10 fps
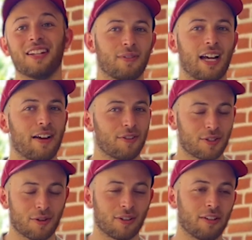I haven't
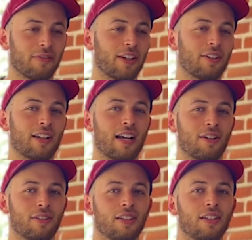totally figured
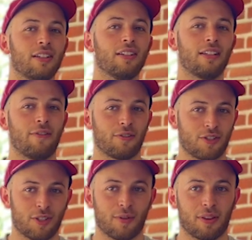out levels
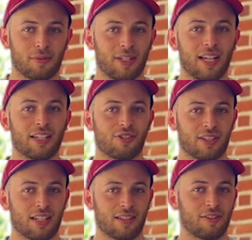2 and 3 yet, just
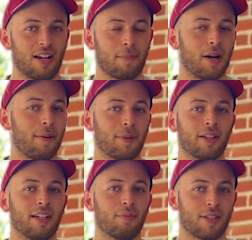because they're not
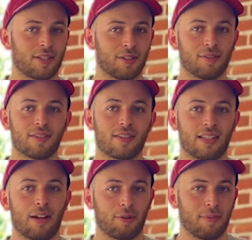populated with students.
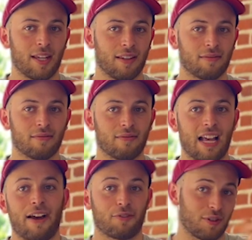That would be
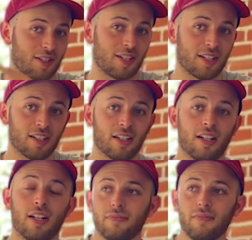after this year.
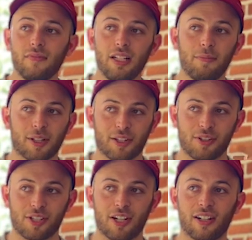But they're
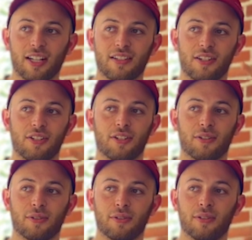starting to
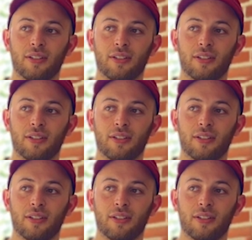do